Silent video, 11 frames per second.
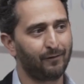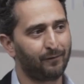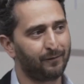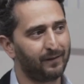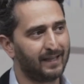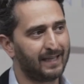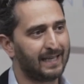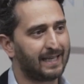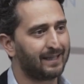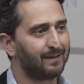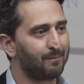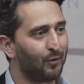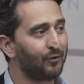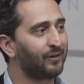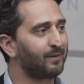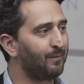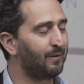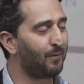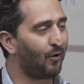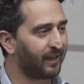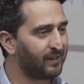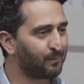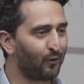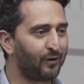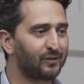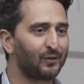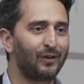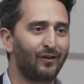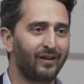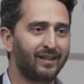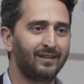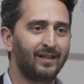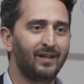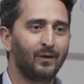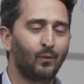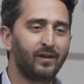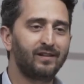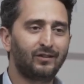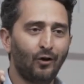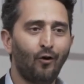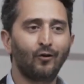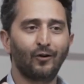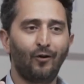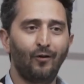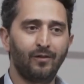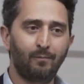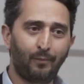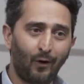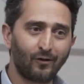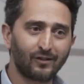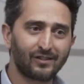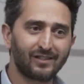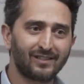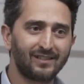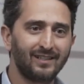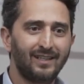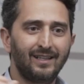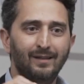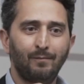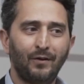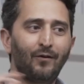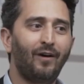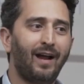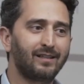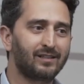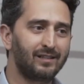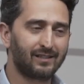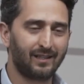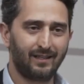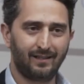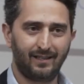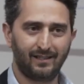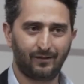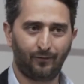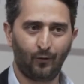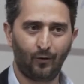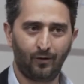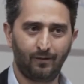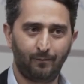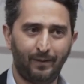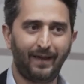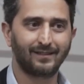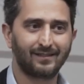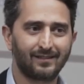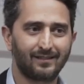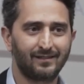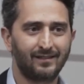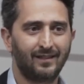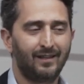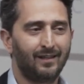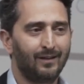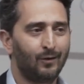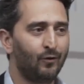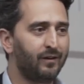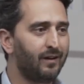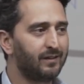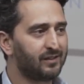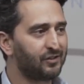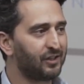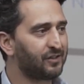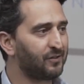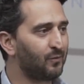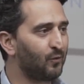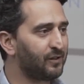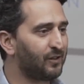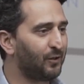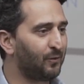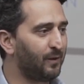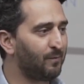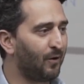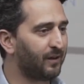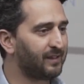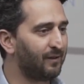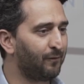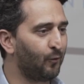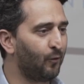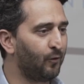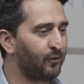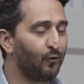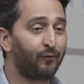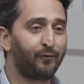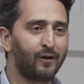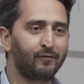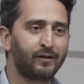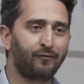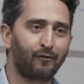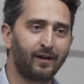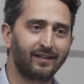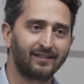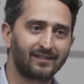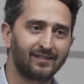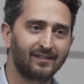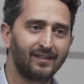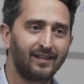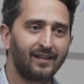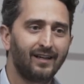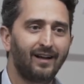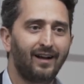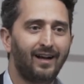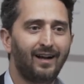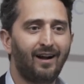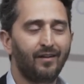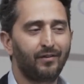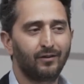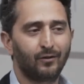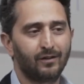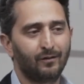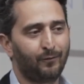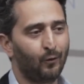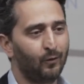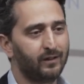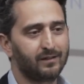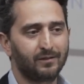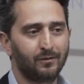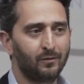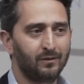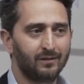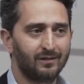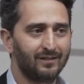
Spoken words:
if he can market his products online with a dog on the box, but not actually say that it's for pets. Or another suggestion was, could we market it for your furry friend? I think you're going to fall into